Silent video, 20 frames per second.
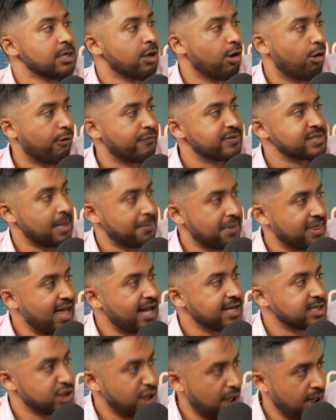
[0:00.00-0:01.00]
of some of
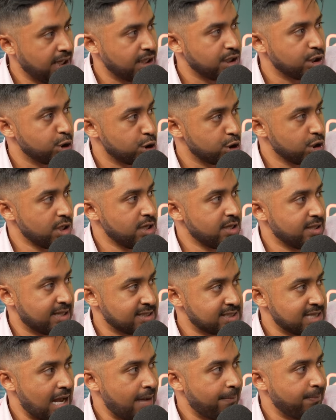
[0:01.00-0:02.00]
that change that's
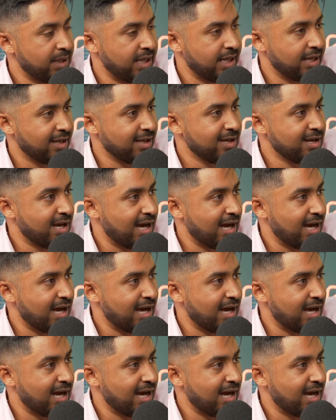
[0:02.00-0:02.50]
happening.